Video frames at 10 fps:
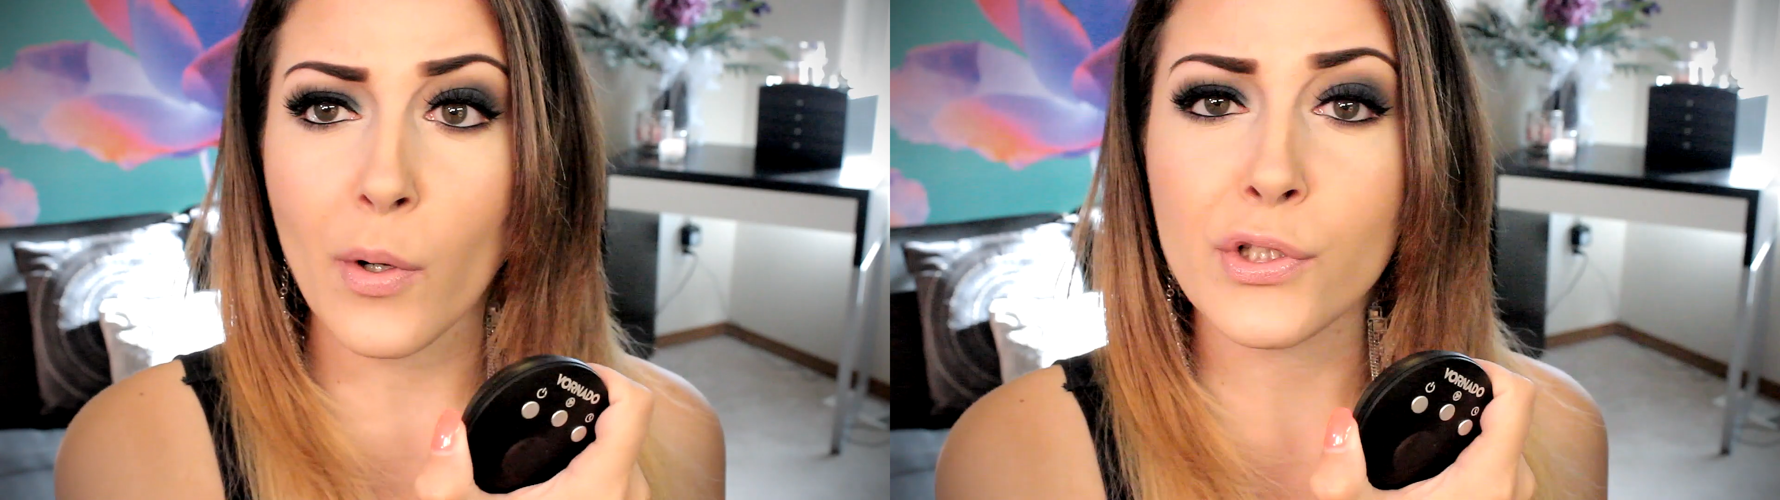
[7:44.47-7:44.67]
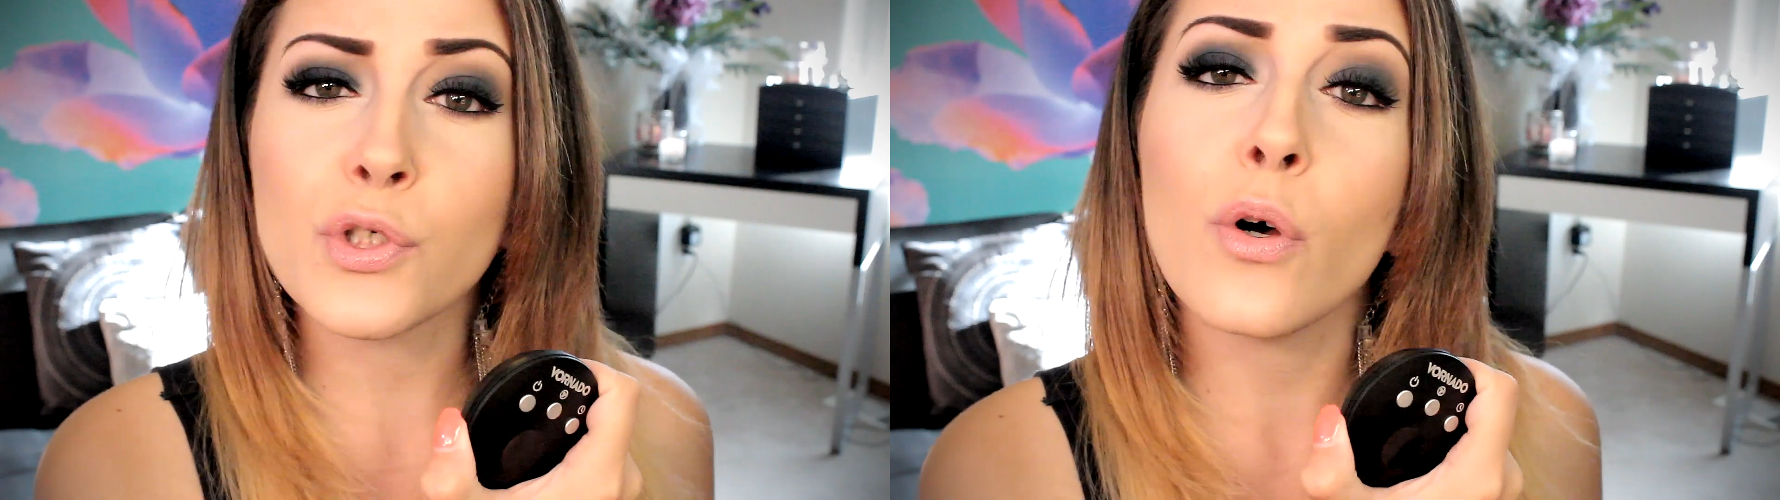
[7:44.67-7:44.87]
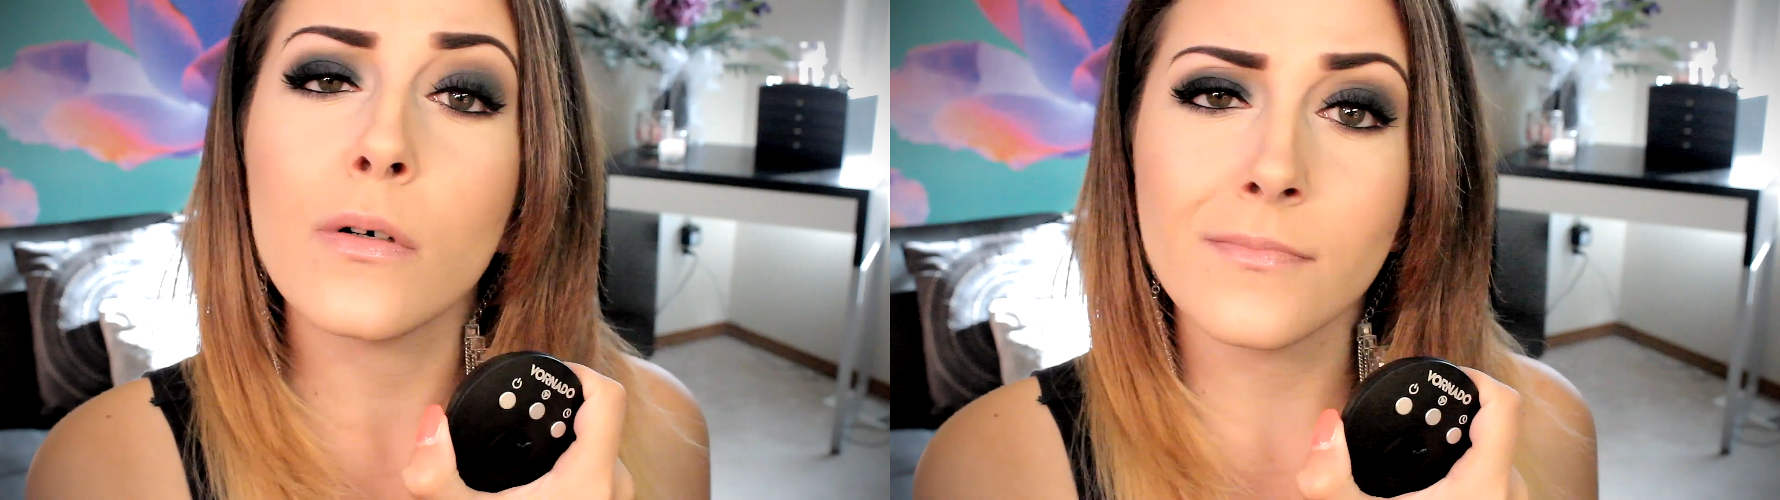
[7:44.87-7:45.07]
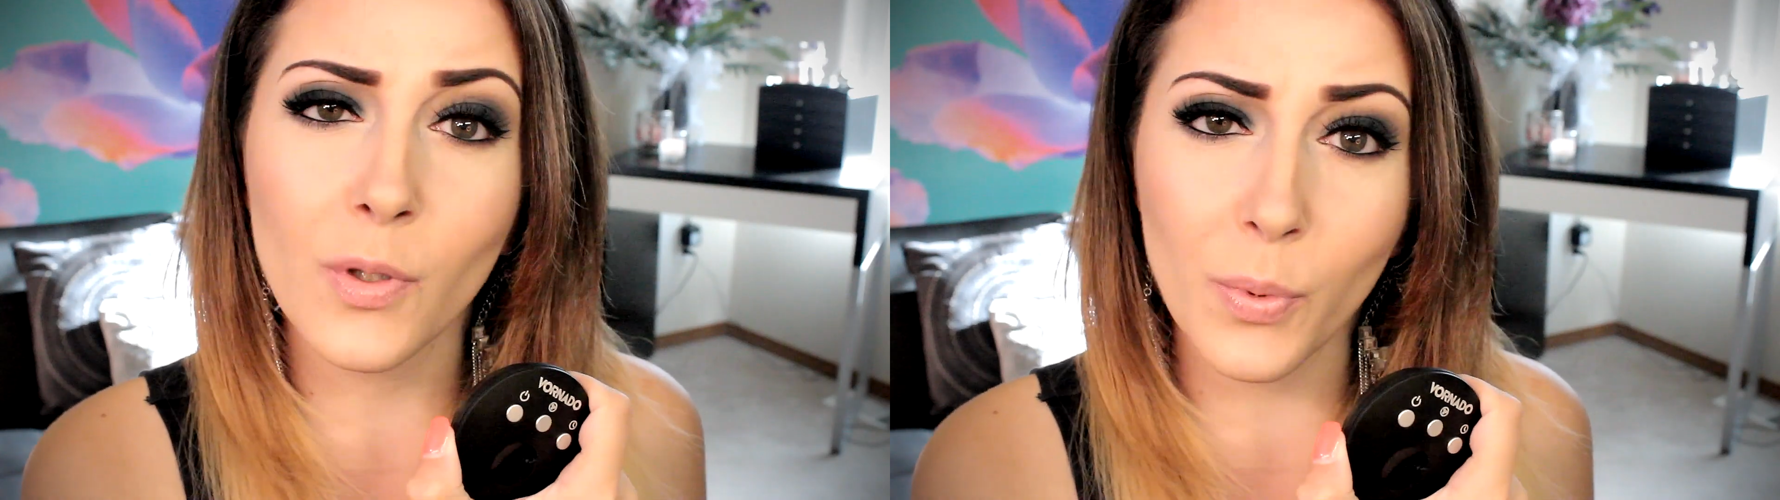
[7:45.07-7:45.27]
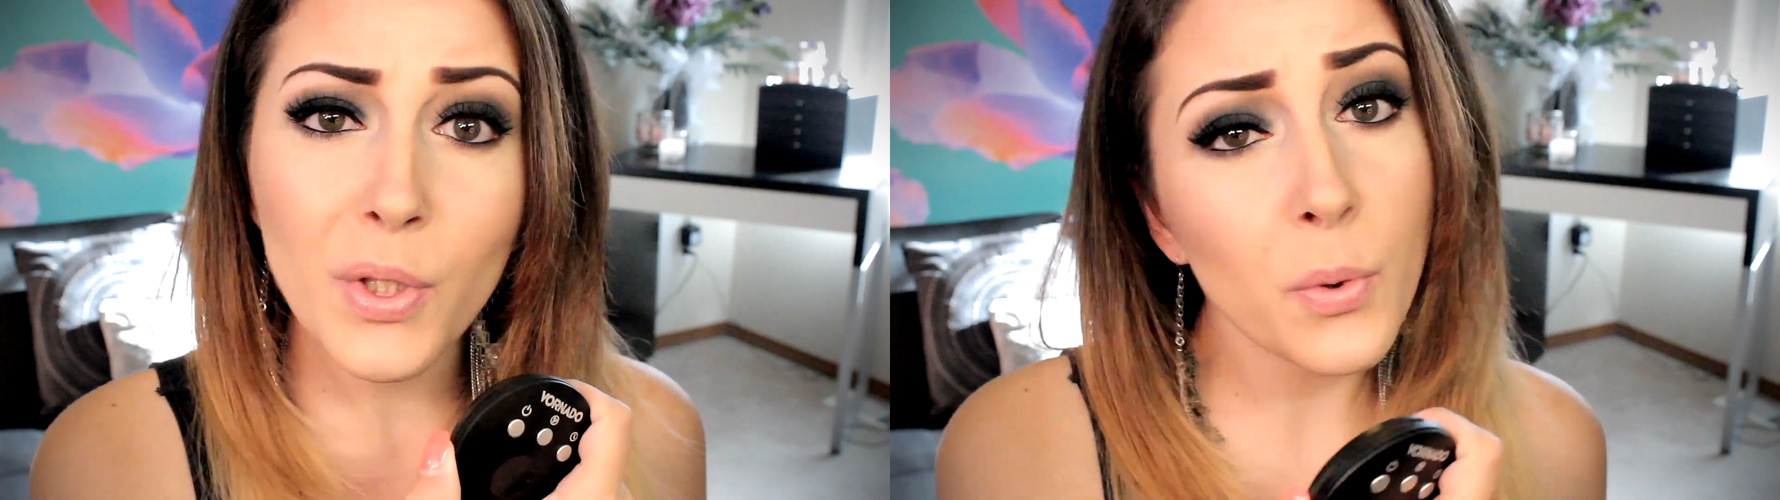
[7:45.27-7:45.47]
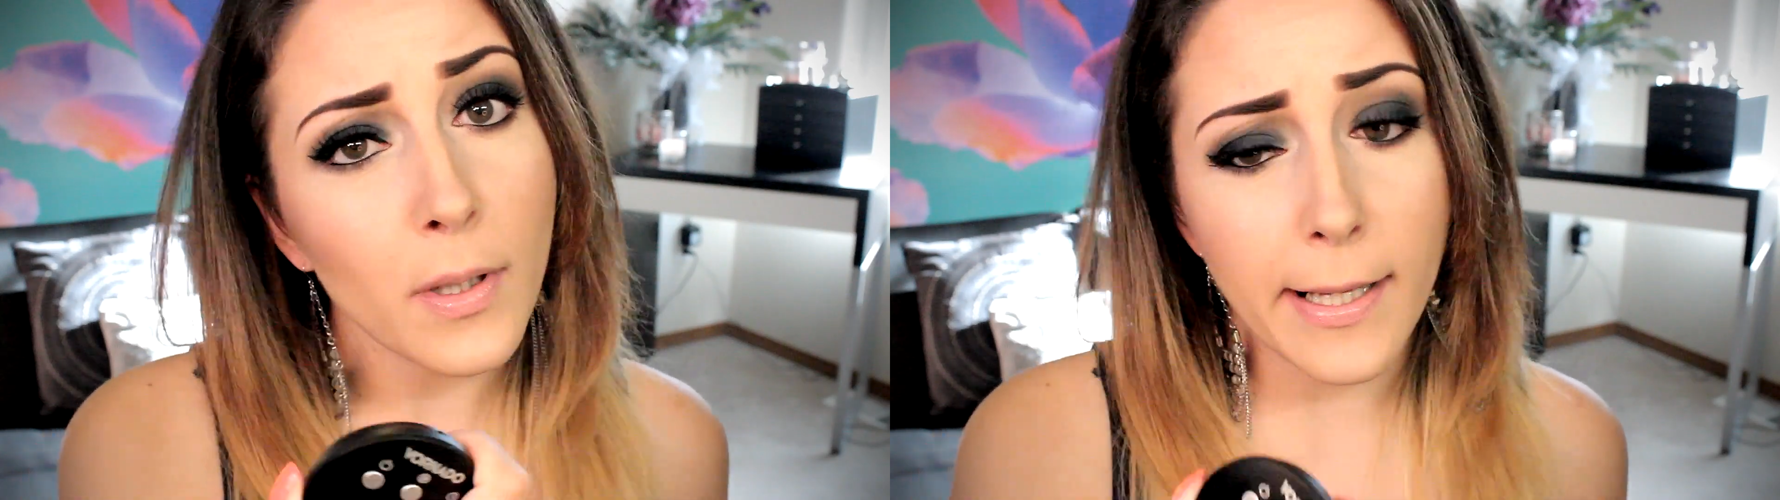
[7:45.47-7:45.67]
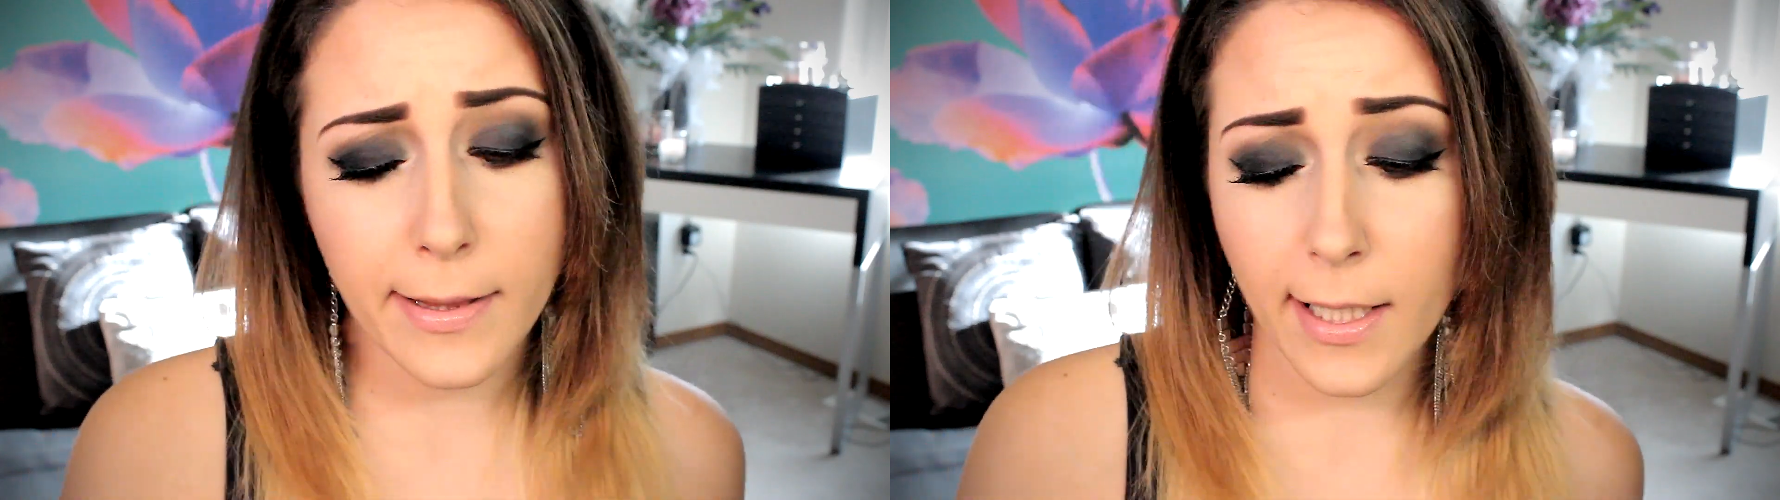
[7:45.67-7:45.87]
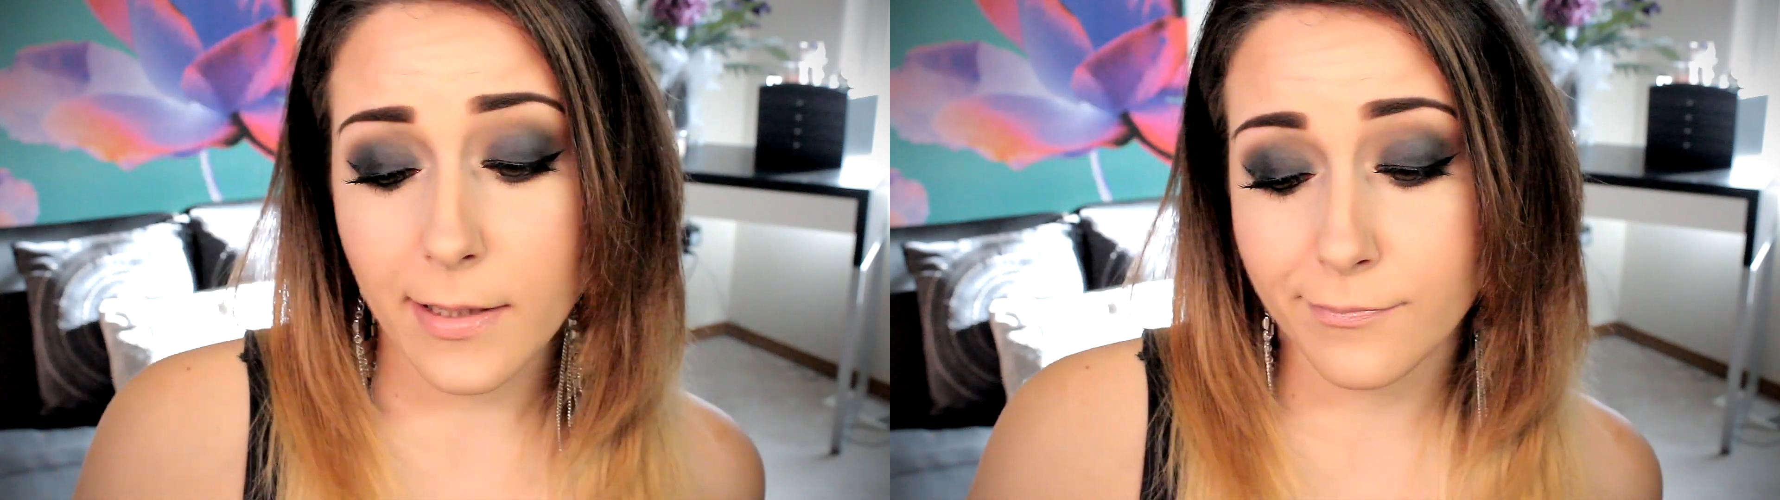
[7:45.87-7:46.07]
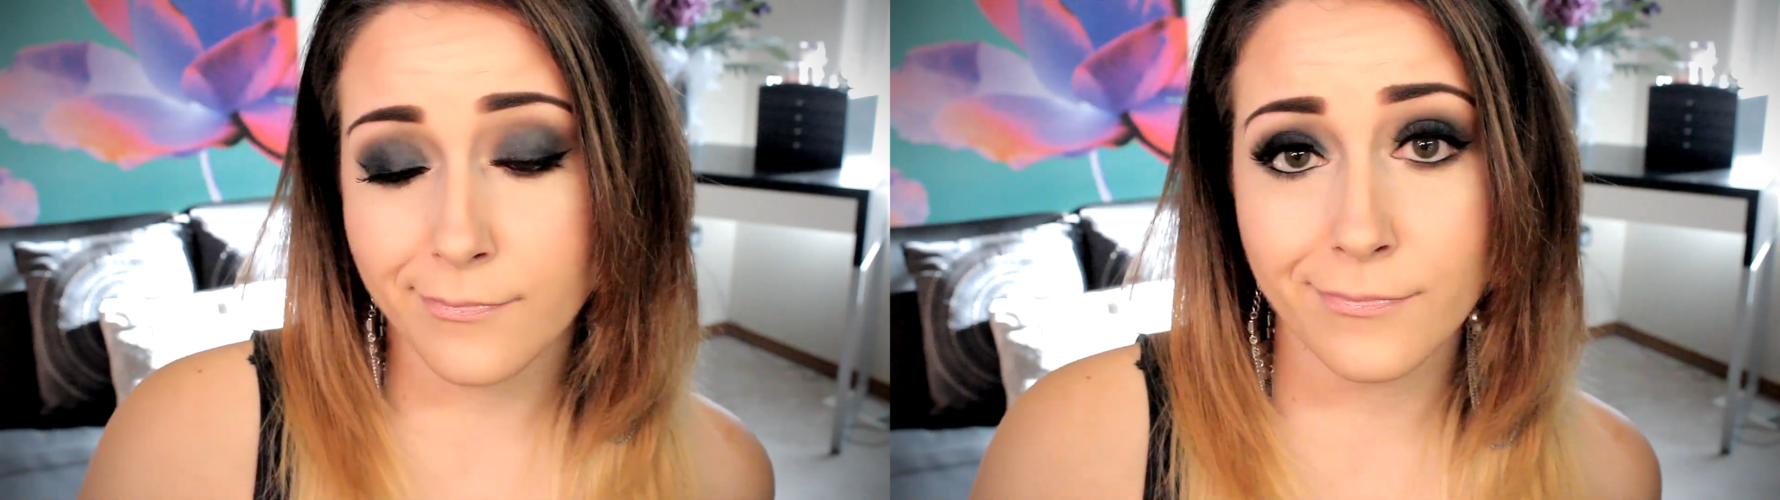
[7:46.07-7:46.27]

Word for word: control. We cool like that.